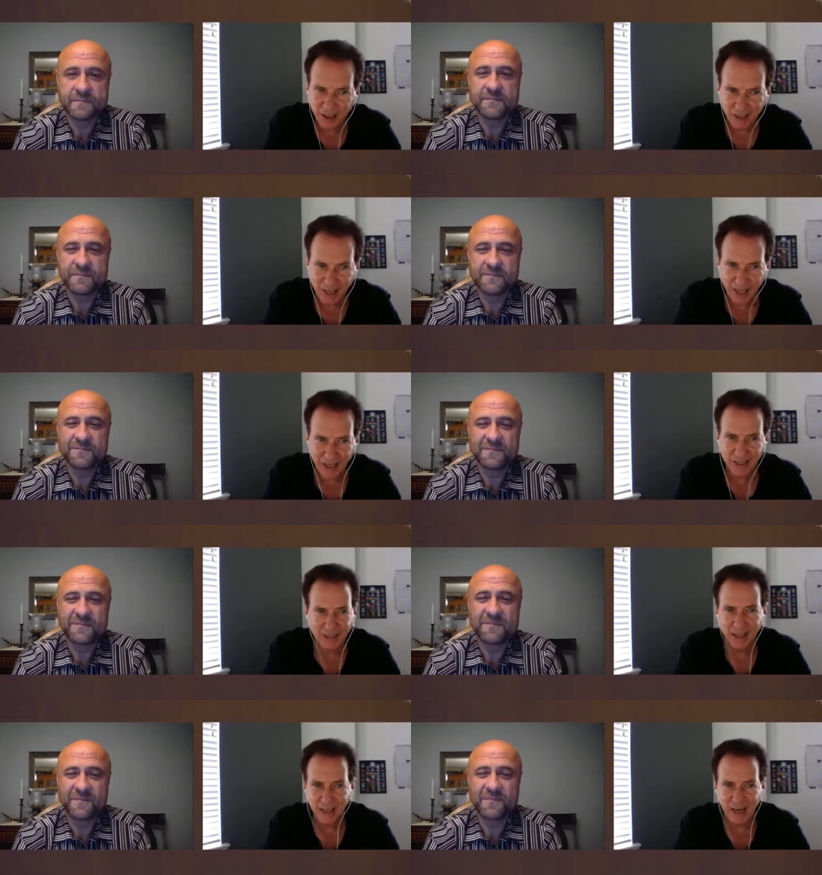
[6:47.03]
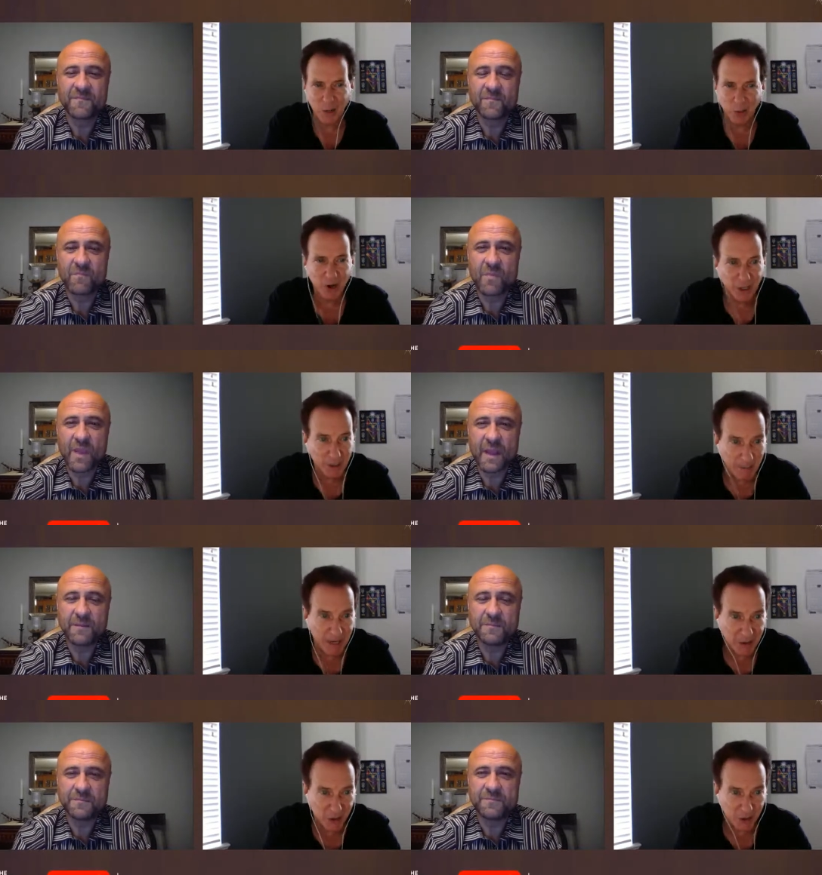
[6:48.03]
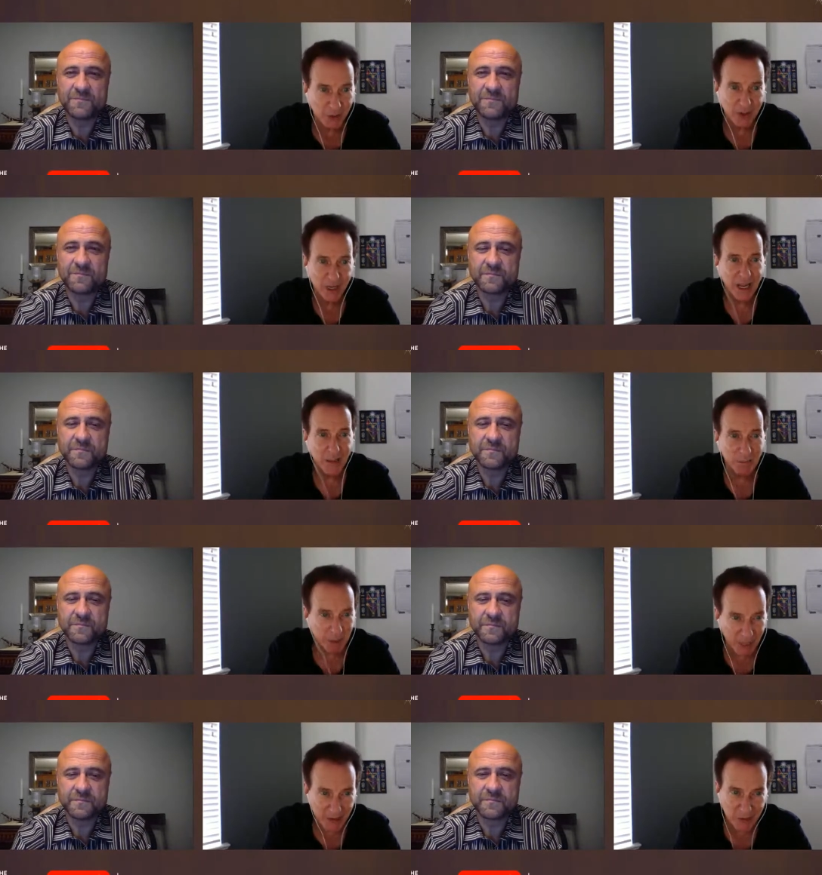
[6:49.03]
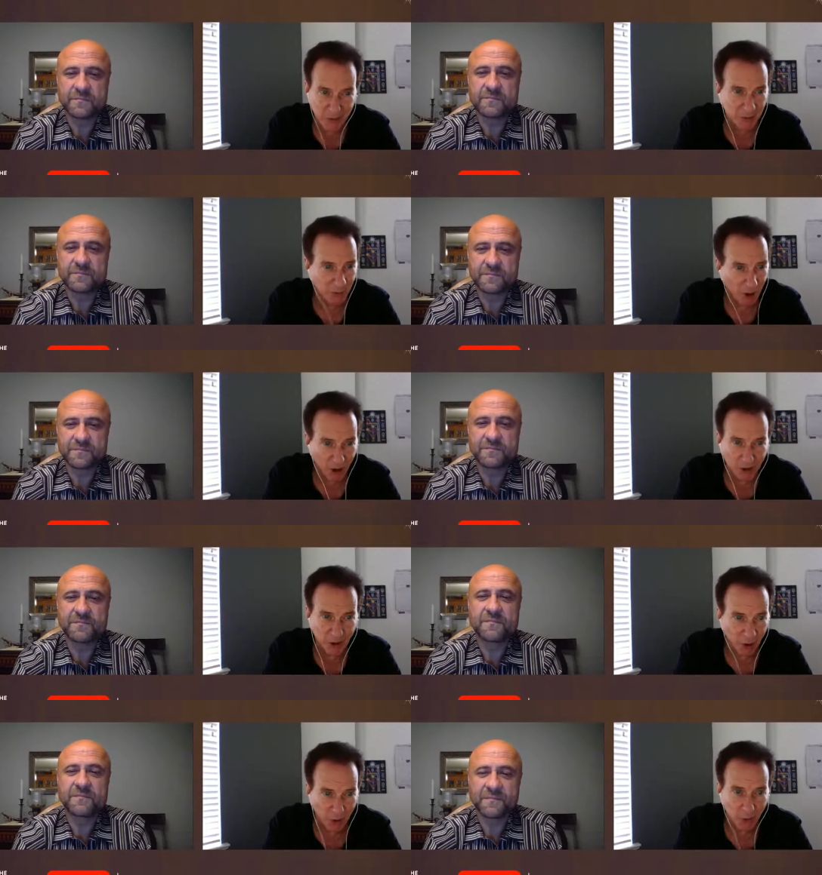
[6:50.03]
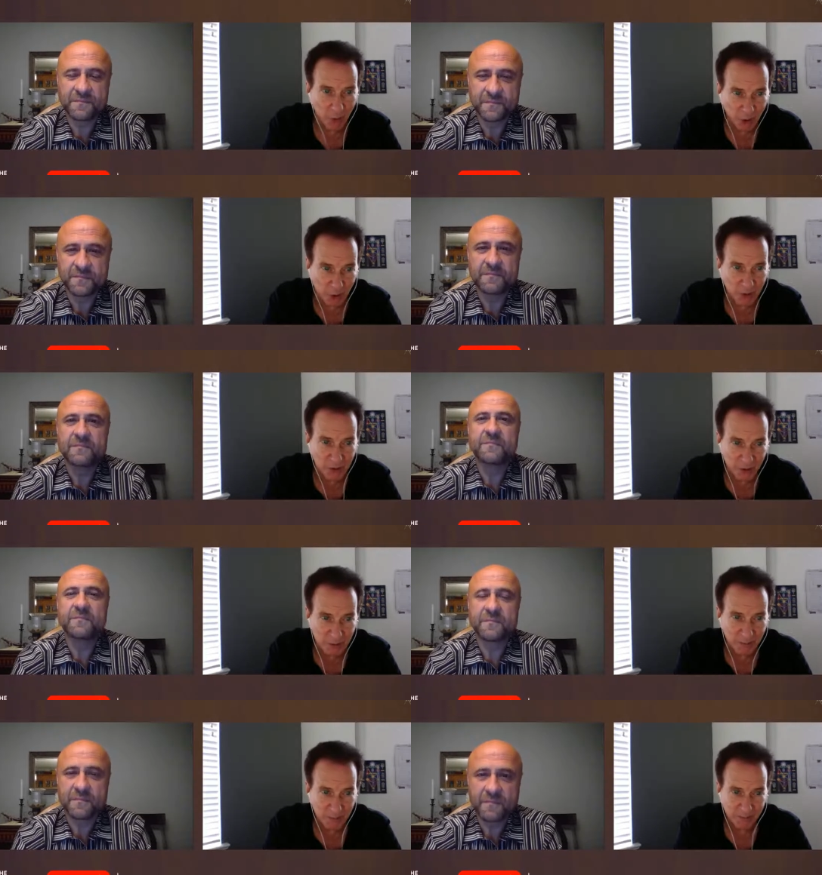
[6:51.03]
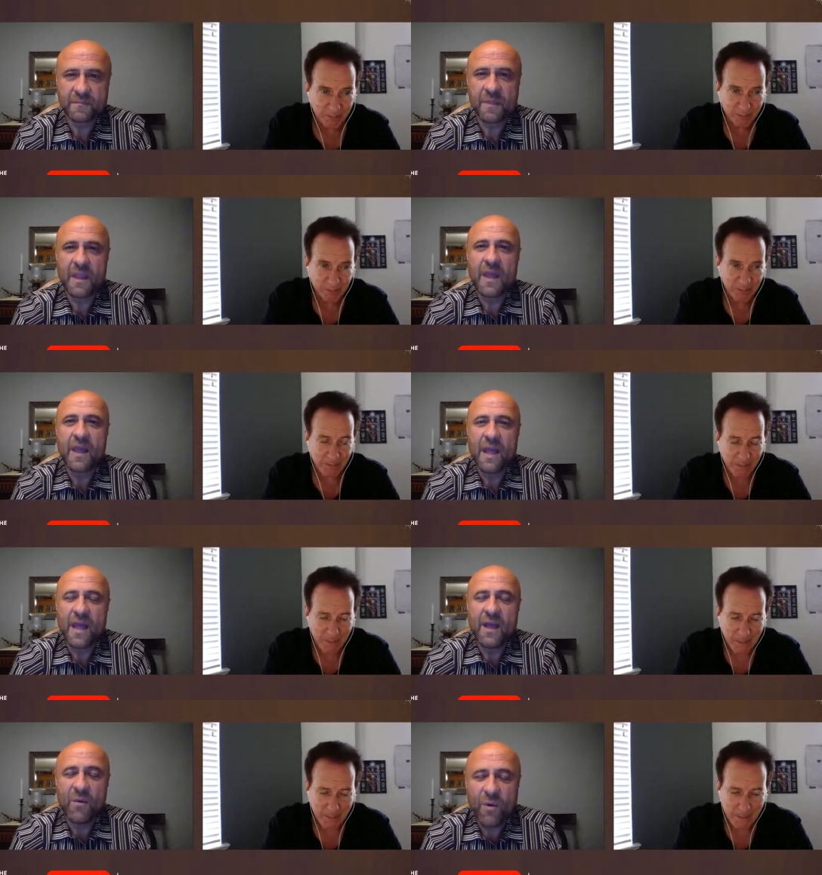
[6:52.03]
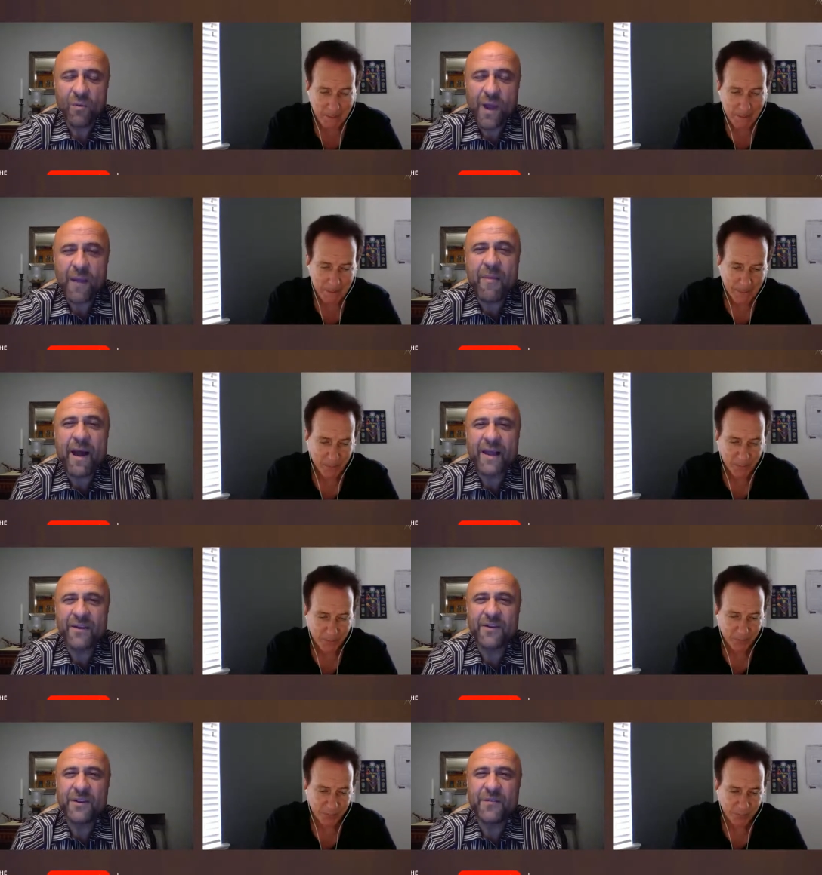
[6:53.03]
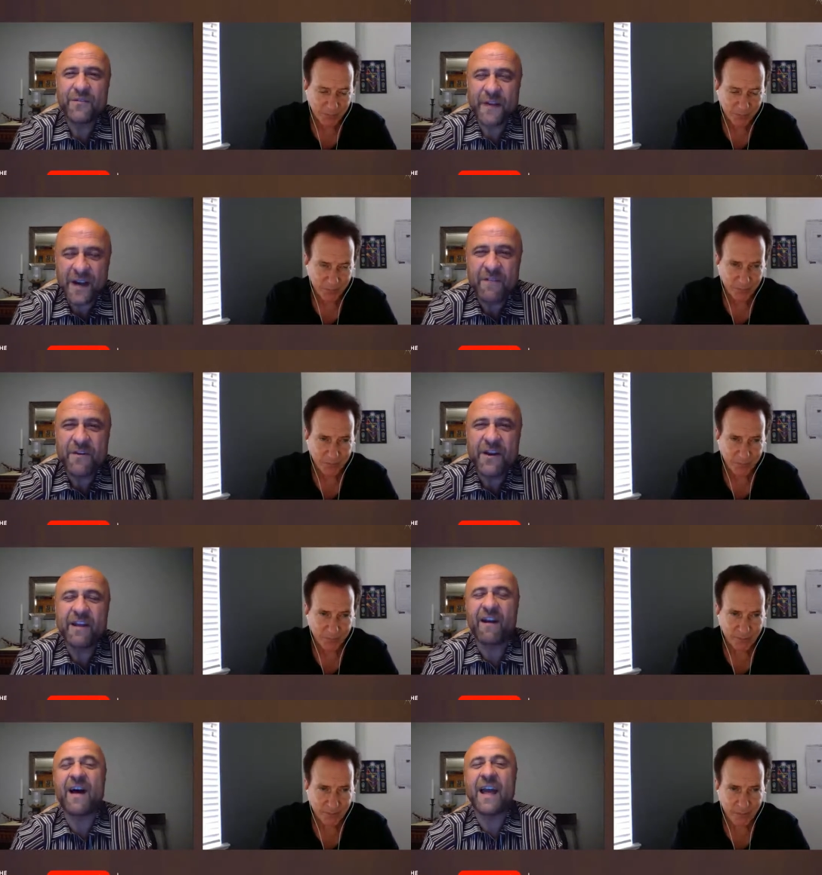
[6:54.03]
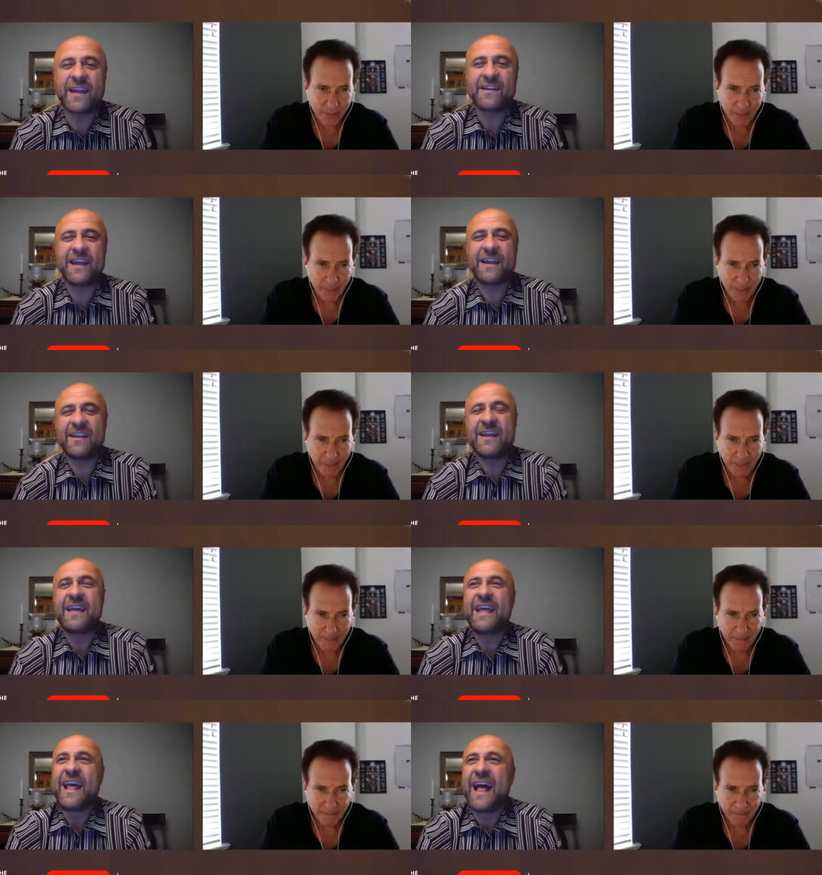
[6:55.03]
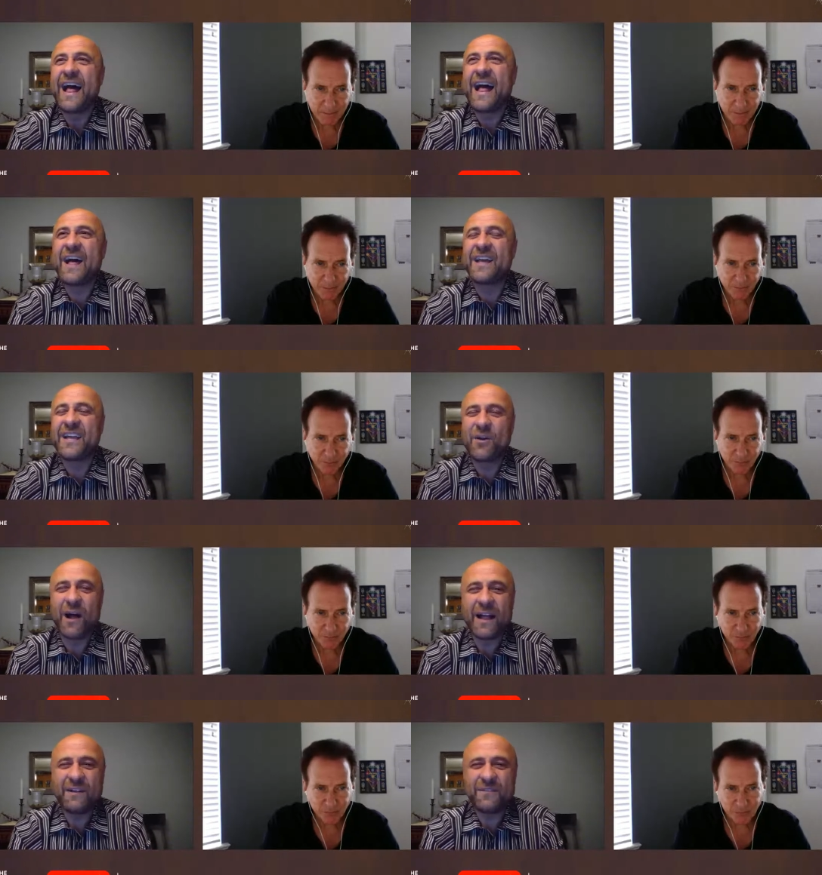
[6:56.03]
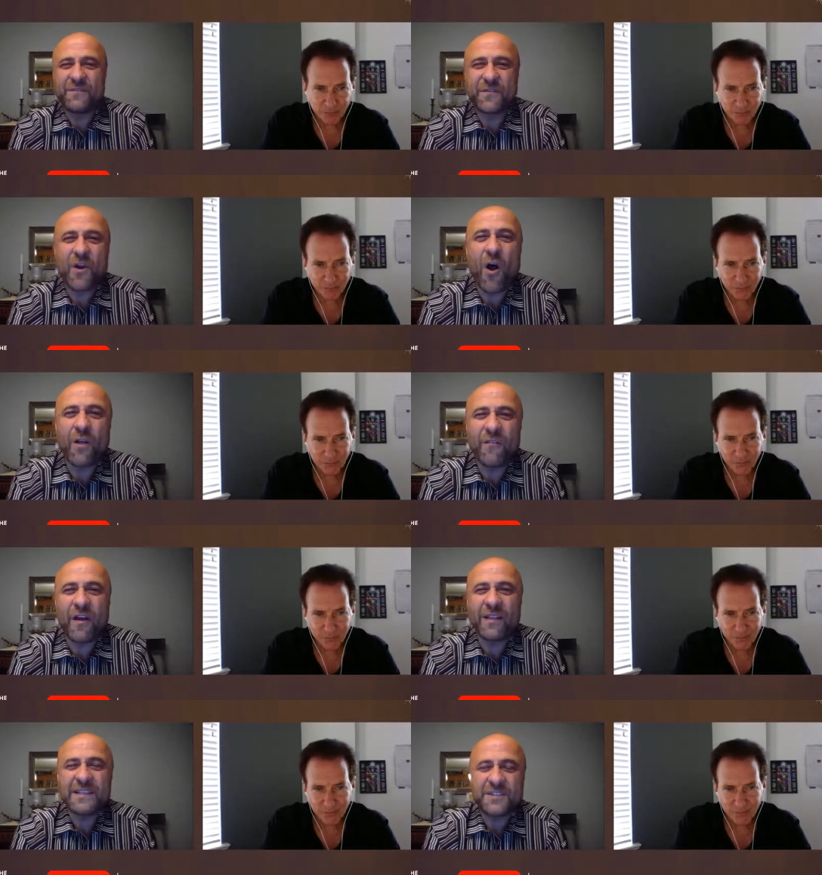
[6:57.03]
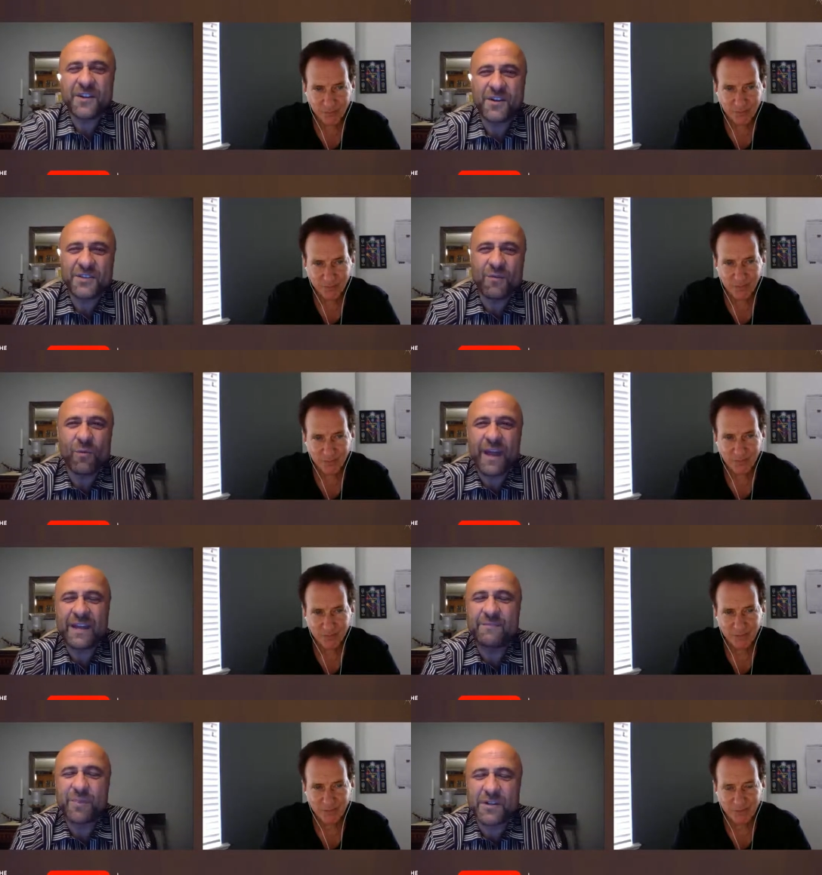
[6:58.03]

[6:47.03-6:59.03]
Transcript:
Speaker 1: on that. And, and I want to commend you and bless you for all, all the work you do.
Speaker 2: Well, Rabbi, you're you're very very kind, and uh, you know, for all of our listeners and and